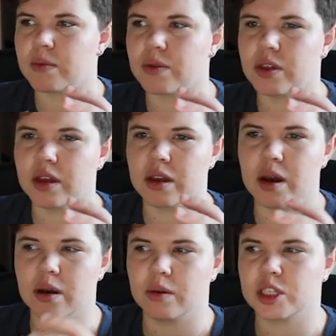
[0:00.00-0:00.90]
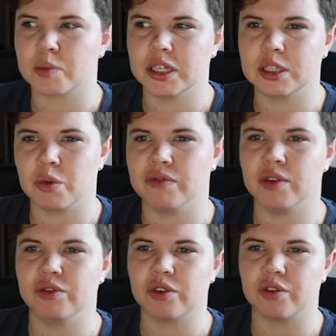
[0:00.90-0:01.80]
the sprites that we've
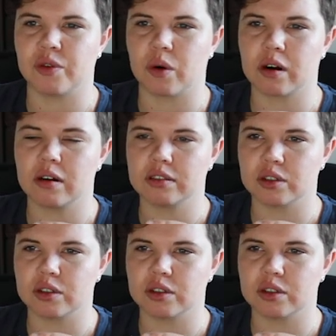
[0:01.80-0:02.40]
used so far.